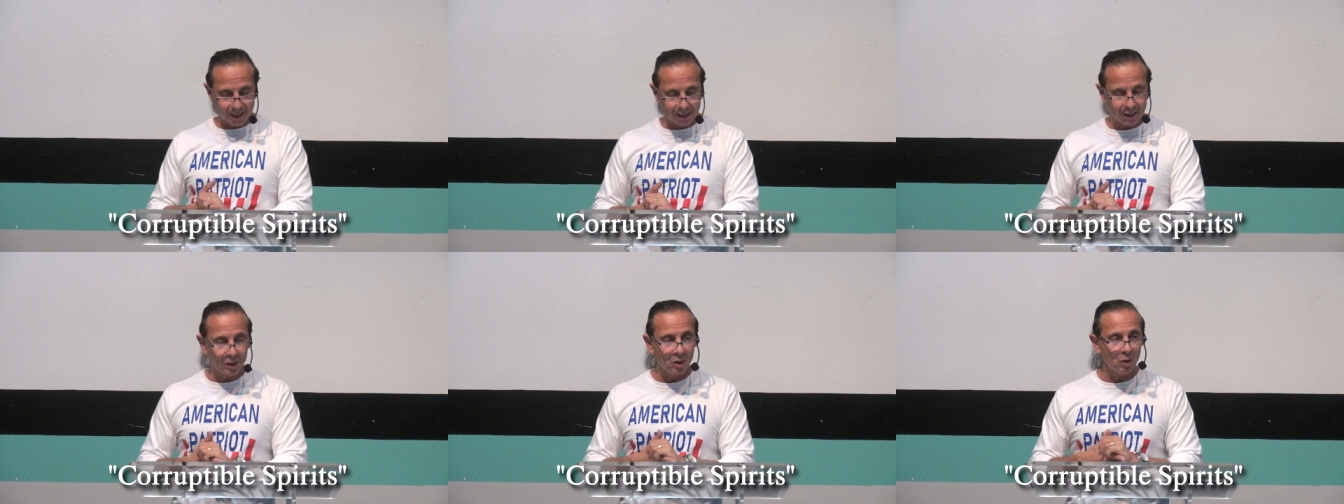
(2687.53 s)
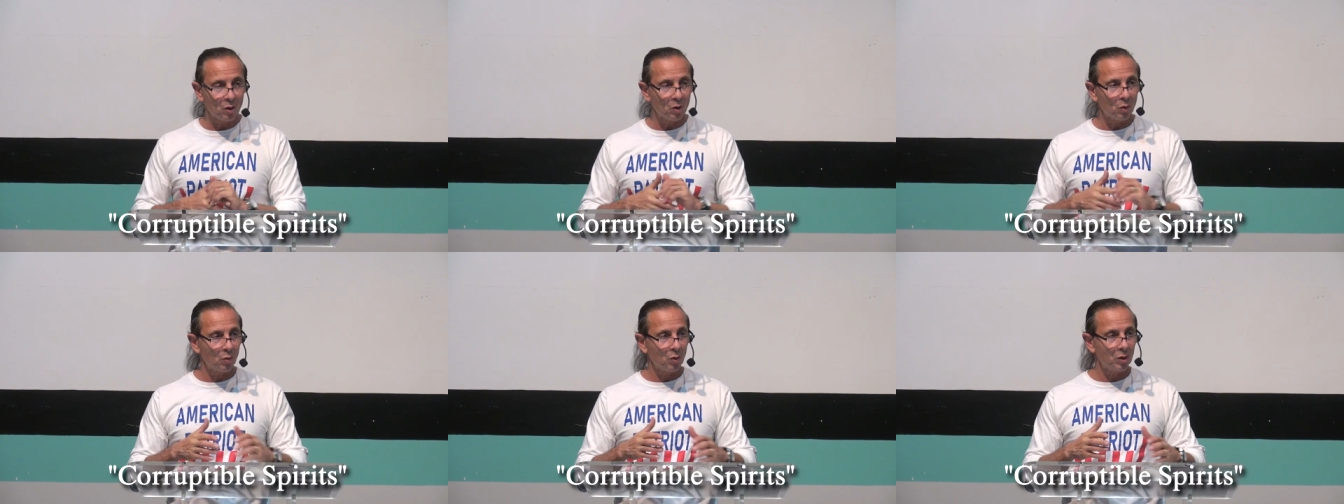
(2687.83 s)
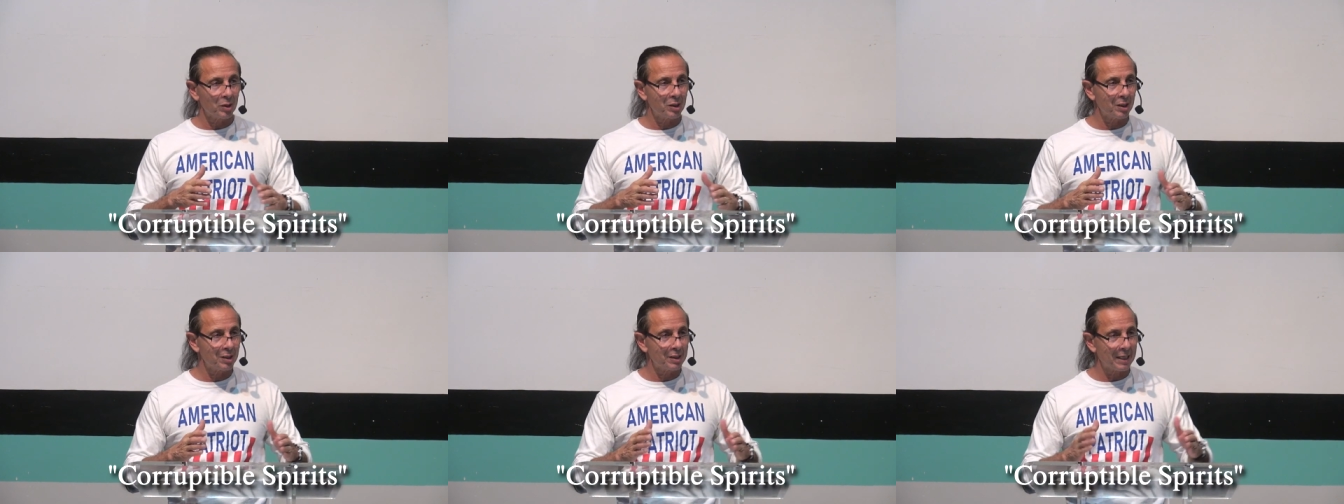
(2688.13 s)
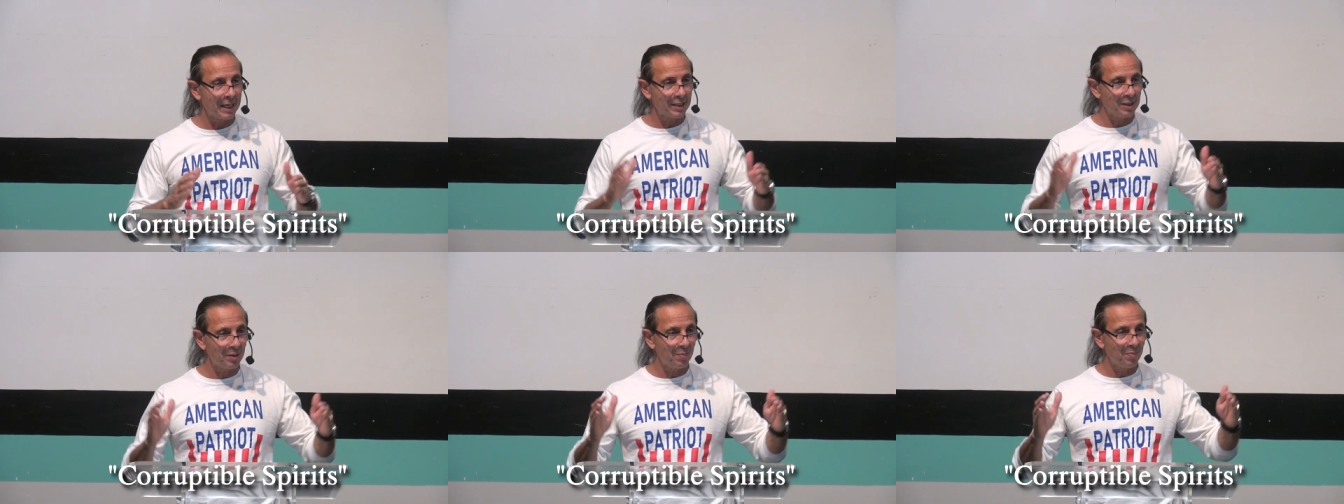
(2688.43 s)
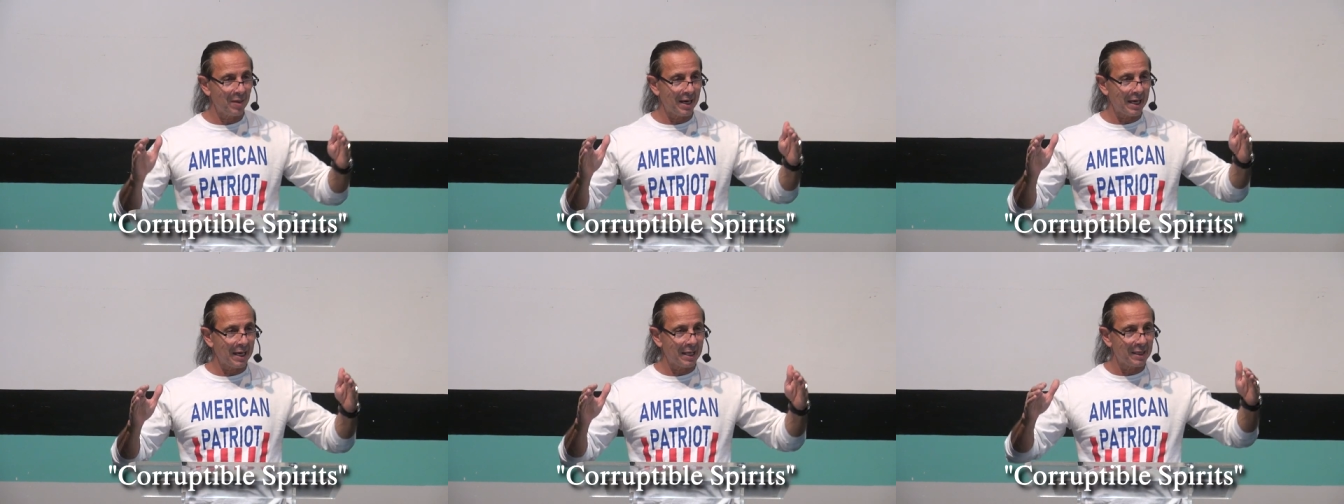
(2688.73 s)
you know, the word says, as a
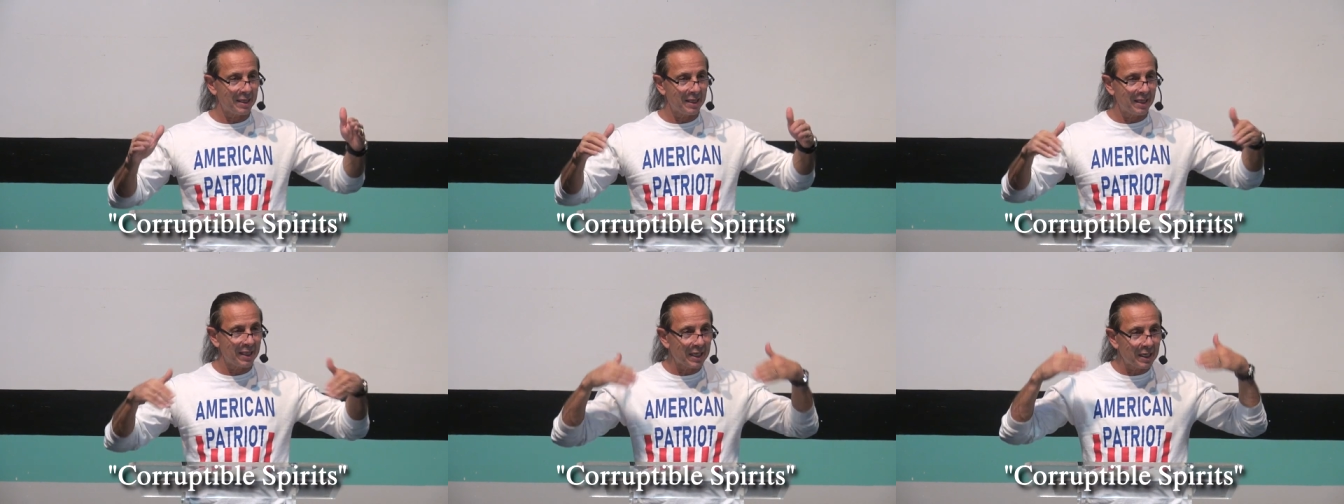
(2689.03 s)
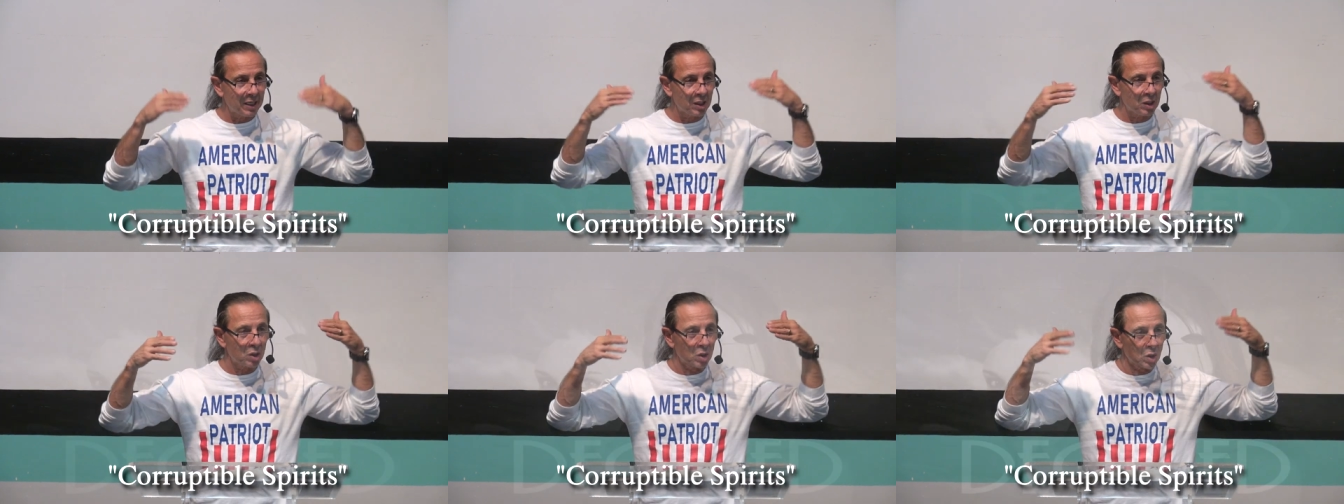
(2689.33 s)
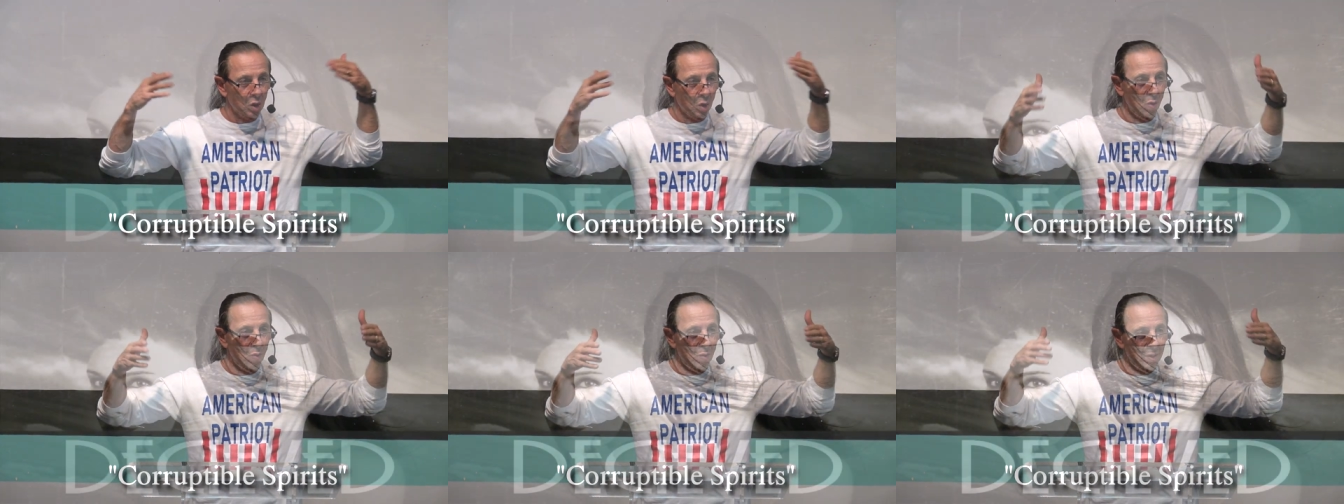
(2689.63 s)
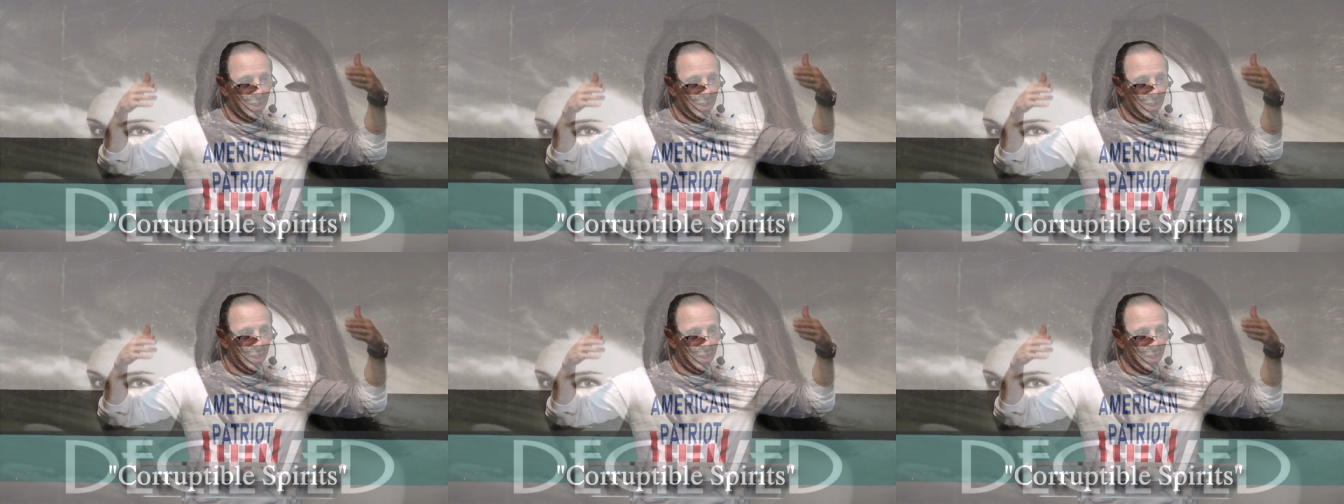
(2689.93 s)
man thinks, so